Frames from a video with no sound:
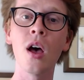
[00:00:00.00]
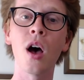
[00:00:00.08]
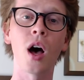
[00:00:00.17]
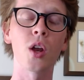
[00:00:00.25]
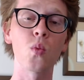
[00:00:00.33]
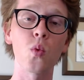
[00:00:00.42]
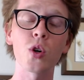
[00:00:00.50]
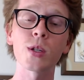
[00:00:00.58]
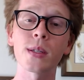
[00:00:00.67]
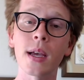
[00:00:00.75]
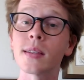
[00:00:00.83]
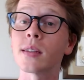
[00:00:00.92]
on
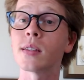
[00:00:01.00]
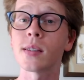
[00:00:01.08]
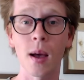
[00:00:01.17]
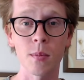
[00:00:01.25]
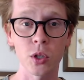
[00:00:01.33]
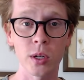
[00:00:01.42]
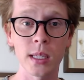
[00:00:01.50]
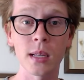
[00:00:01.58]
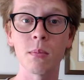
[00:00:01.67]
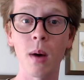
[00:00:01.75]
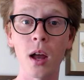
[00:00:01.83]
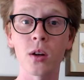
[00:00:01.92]
worst-case assumptions
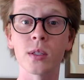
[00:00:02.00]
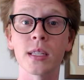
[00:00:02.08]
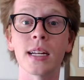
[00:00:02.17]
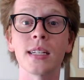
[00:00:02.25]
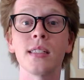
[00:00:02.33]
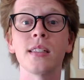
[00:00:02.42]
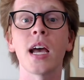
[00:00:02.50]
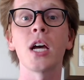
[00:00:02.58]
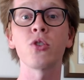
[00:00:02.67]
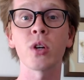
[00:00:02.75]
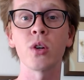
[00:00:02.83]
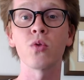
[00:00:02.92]
and models that
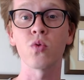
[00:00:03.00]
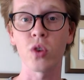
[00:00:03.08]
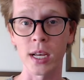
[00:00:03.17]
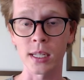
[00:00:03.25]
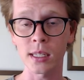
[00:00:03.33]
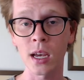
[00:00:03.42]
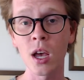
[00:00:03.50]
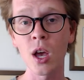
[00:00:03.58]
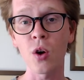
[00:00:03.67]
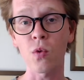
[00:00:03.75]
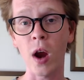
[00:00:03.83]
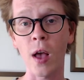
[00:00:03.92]
exaggerate risk
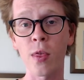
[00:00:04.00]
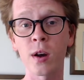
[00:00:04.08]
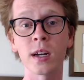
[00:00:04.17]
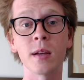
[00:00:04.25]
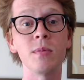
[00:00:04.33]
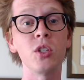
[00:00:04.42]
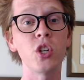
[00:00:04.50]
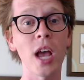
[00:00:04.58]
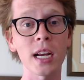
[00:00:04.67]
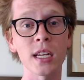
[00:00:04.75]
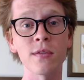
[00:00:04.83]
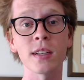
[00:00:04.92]
rather than an
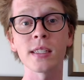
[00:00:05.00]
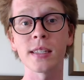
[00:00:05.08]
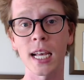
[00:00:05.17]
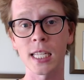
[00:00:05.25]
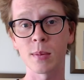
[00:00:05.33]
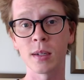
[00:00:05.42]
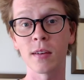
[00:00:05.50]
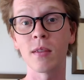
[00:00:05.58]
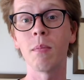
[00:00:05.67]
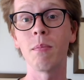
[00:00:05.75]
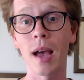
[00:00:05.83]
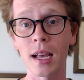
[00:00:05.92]
objective assessment of
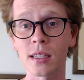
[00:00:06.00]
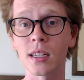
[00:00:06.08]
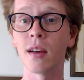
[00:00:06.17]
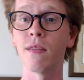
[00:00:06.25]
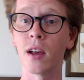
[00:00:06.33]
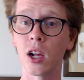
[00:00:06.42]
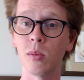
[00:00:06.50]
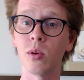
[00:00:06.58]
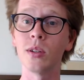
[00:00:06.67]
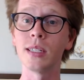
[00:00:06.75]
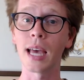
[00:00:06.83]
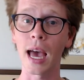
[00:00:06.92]
the best
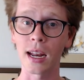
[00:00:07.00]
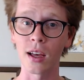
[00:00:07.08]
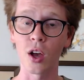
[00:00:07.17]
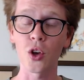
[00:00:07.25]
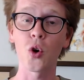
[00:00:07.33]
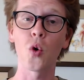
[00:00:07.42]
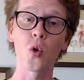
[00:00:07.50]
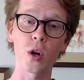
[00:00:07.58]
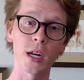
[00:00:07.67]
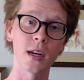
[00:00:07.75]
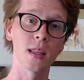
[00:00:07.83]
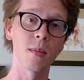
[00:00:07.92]
available data,
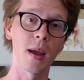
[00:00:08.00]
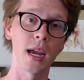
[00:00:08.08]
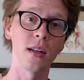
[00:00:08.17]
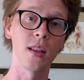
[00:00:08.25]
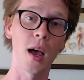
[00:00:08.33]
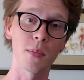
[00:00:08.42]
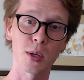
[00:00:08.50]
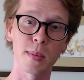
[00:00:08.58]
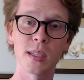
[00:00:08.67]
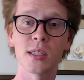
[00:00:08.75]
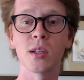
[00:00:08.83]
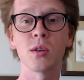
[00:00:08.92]
according to the Maine
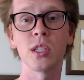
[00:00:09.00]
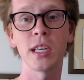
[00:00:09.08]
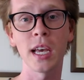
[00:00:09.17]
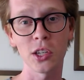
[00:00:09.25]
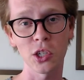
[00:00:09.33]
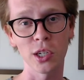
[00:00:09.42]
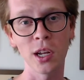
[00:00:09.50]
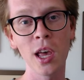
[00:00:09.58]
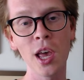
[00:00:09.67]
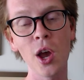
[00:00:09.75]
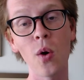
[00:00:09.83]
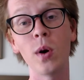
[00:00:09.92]
Lobstermen's Association,
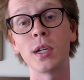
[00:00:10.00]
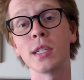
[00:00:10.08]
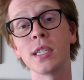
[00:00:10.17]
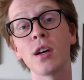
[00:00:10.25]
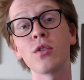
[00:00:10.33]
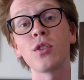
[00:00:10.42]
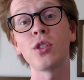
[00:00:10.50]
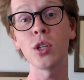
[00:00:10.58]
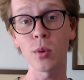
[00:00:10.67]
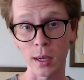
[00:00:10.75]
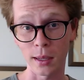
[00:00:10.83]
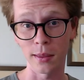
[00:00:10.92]
which is now
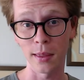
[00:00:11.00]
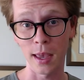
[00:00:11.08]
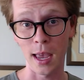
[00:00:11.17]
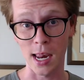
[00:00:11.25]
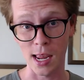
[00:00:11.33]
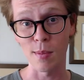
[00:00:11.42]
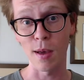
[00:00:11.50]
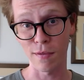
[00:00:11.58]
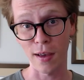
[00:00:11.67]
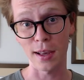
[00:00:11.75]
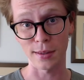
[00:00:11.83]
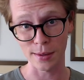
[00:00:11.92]
suing the NMFS.